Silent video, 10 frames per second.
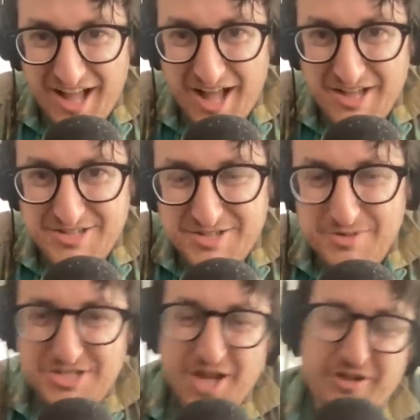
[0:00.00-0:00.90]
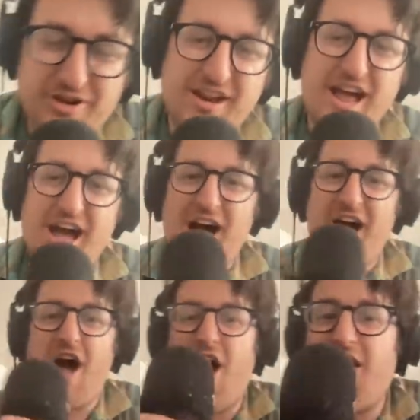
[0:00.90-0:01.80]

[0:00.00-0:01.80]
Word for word: uh, to each other uh,